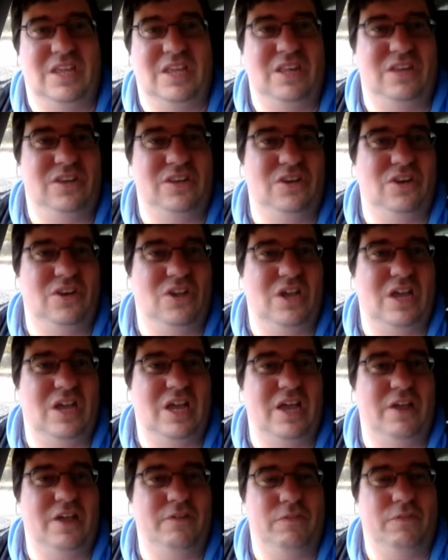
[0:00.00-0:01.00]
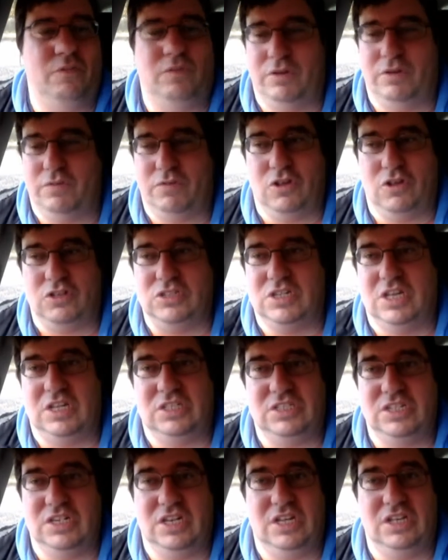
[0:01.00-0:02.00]
then, you know, I have a way of
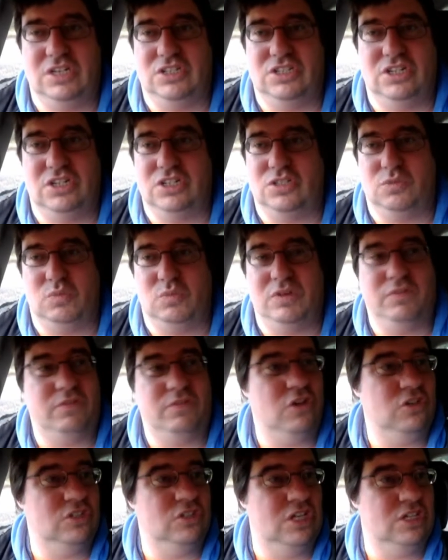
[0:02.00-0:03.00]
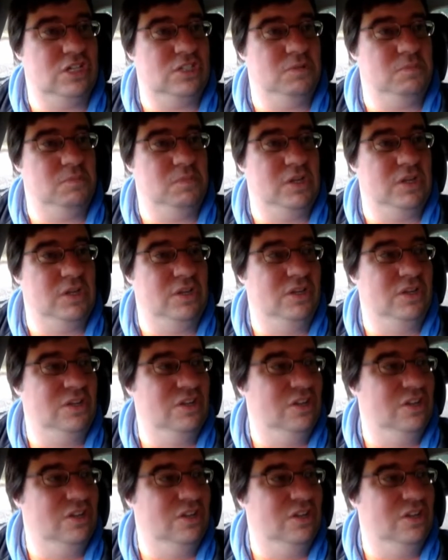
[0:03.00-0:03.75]
contacting her and she has a way of contacting me.